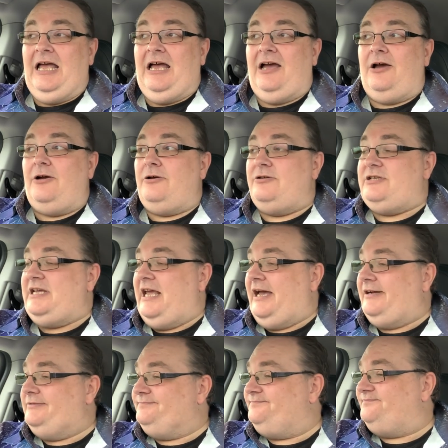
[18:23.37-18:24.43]
Oh dear.
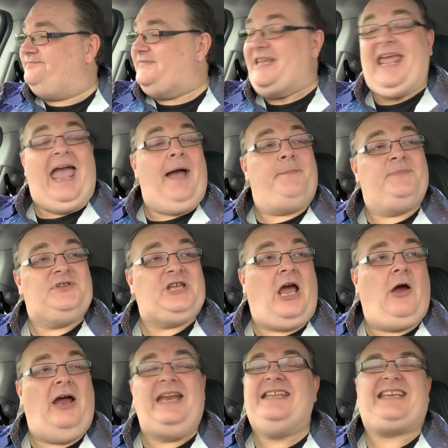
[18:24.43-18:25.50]
Yeah, so,
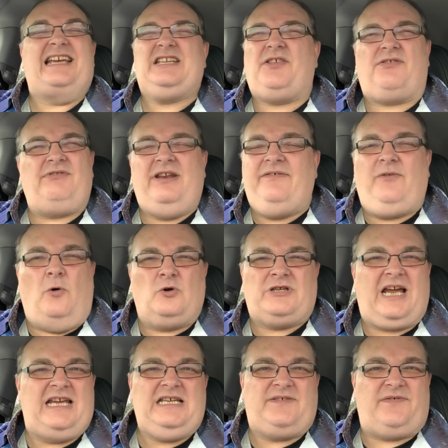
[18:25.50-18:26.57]
and it takes 3 to 4
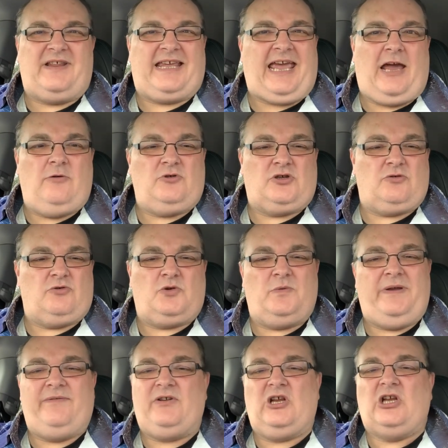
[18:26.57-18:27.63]
days for the council to
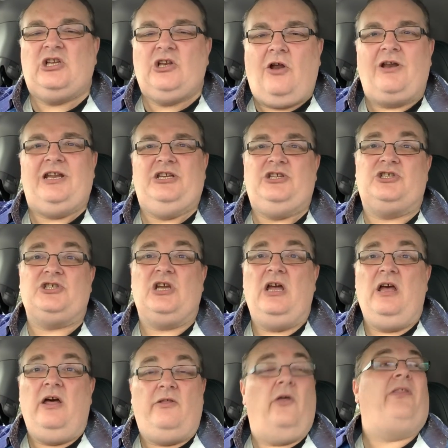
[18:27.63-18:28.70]
even acknowledge
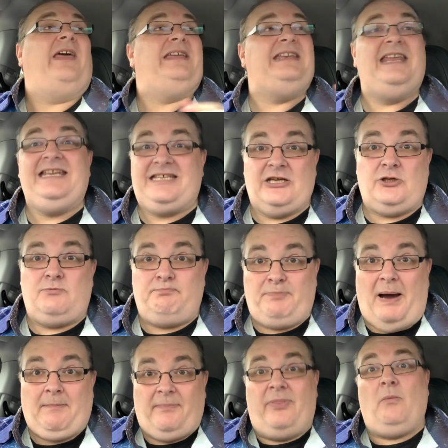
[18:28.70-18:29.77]
that they need to
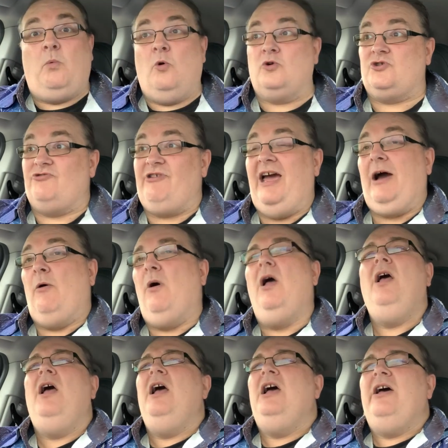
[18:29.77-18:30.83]
pump the water out.
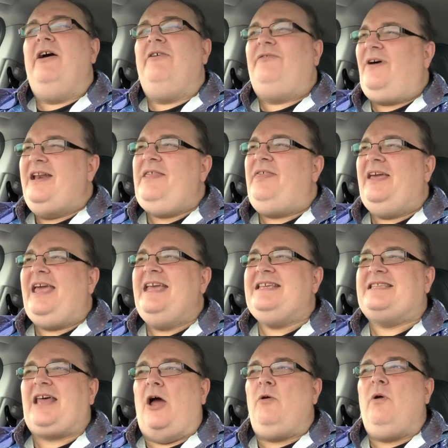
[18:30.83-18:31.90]
Funny thing
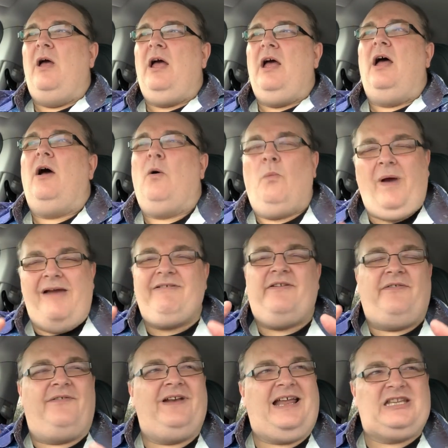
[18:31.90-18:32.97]
is though, where it
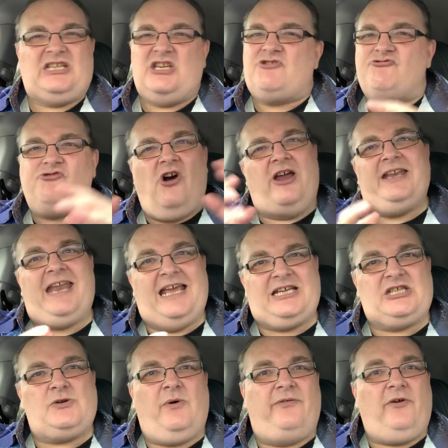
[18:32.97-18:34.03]
floods is right
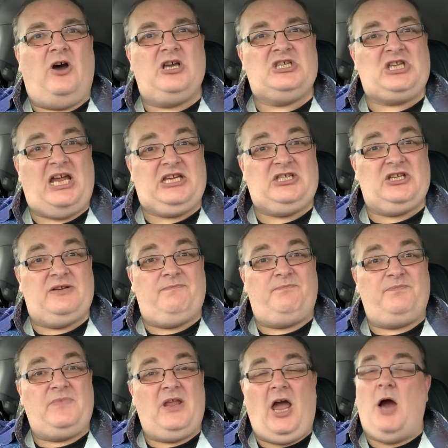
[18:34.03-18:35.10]
next to a fire station.
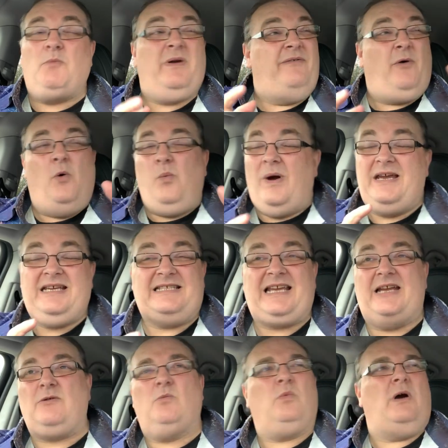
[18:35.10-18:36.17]
And we've always
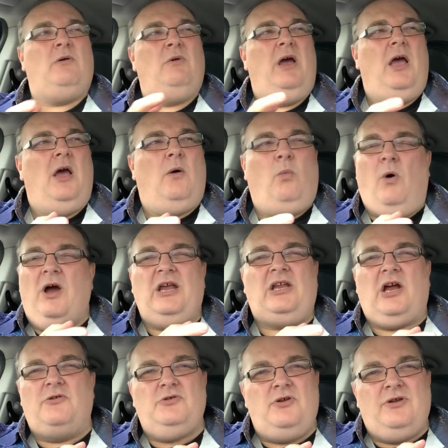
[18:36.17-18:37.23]
said, well, why
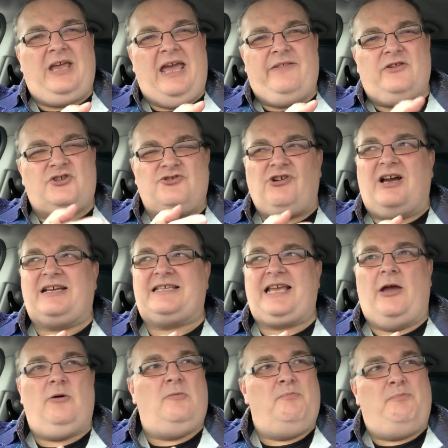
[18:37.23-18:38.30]
don't you get the trucks
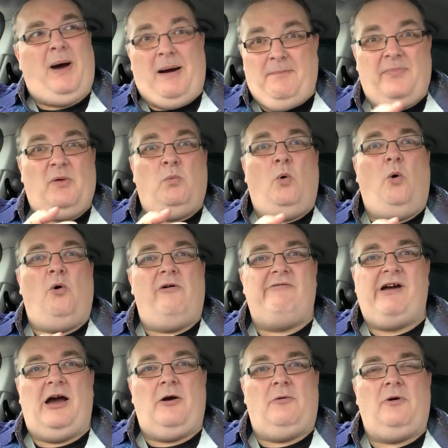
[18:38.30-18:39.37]
out and pump the water
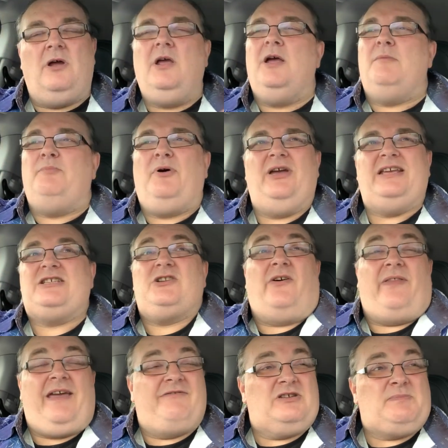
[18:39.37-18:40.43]
out? But it's
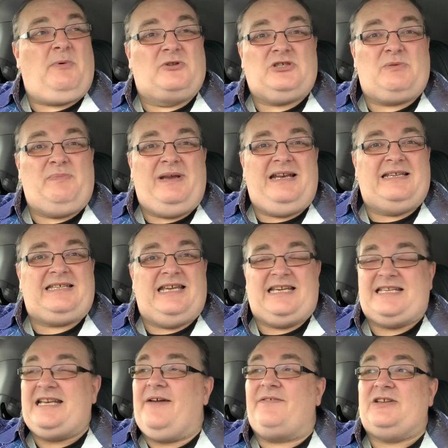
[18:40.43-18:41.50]
not their responsibility.
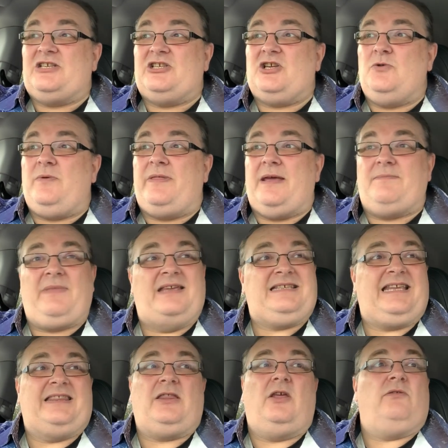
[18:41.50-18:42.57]
It's nothing to do with them. They
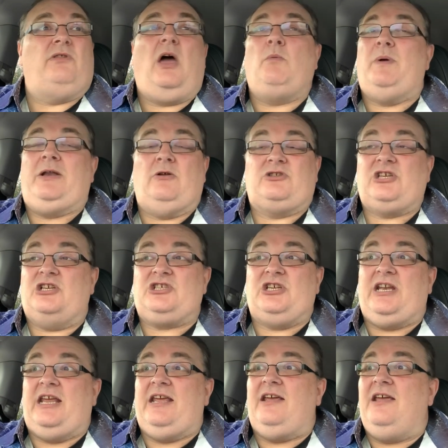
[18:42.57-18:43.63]
said that, no, we're not
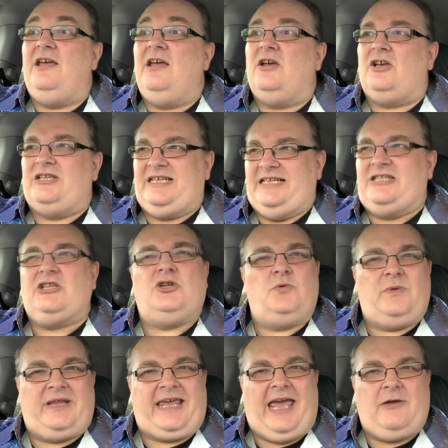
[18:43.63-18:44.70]
touching it because it's to do
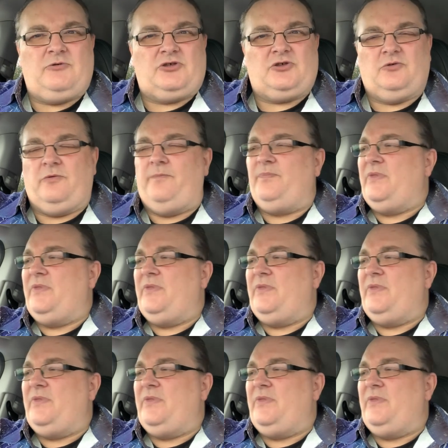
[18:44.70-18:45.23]
with the council.